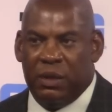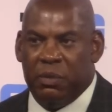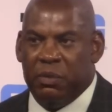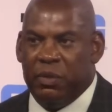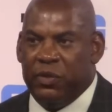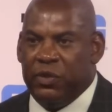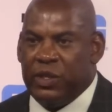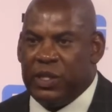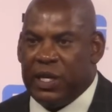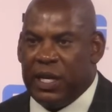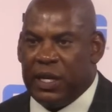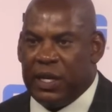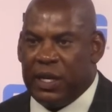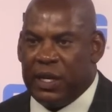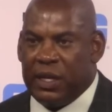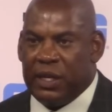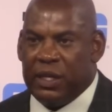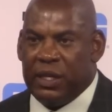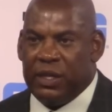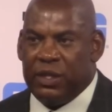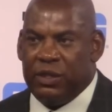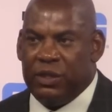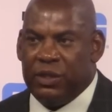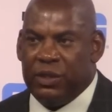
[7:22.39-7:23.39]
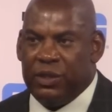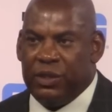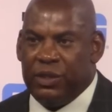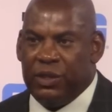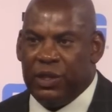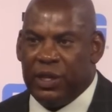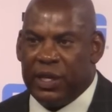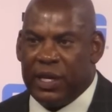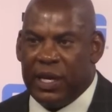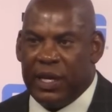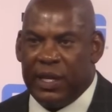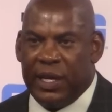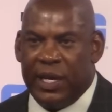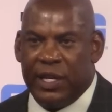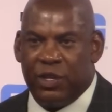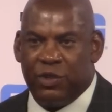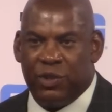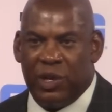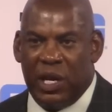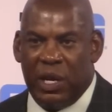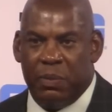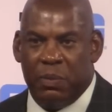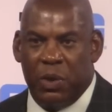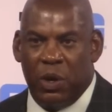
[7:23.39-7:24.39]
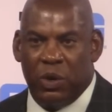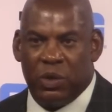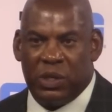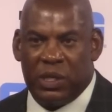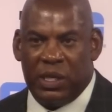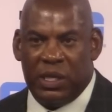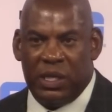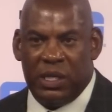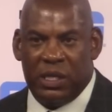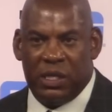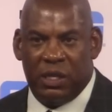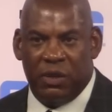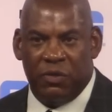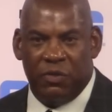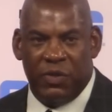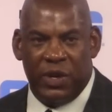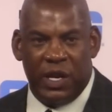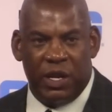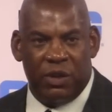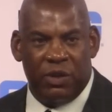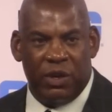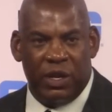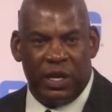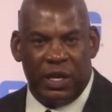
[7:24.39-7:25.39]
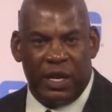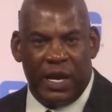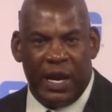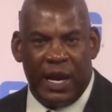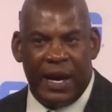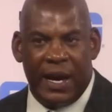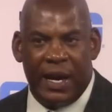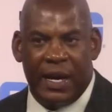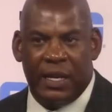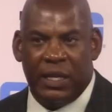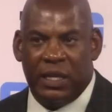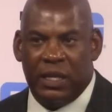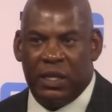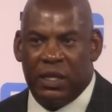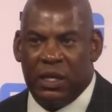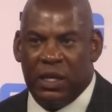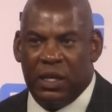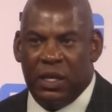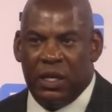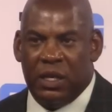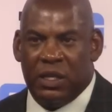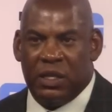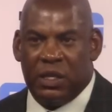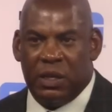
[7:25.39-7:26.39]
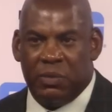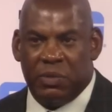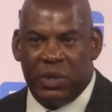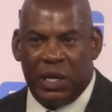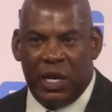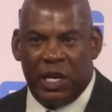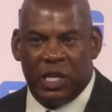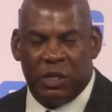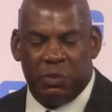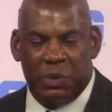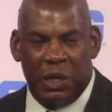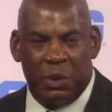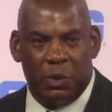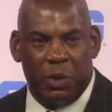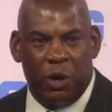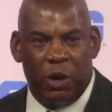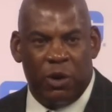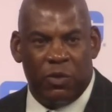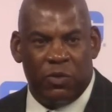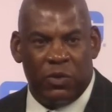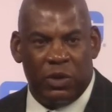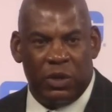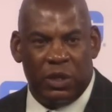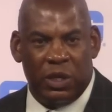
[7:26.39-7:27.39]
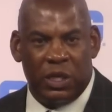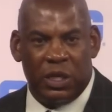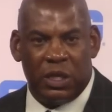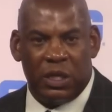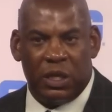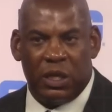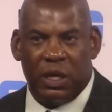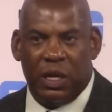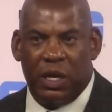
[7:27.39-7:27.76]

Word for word: If you take a, you, you look at like Tre Mosley, he's a veteran guy that sometimes people overlook.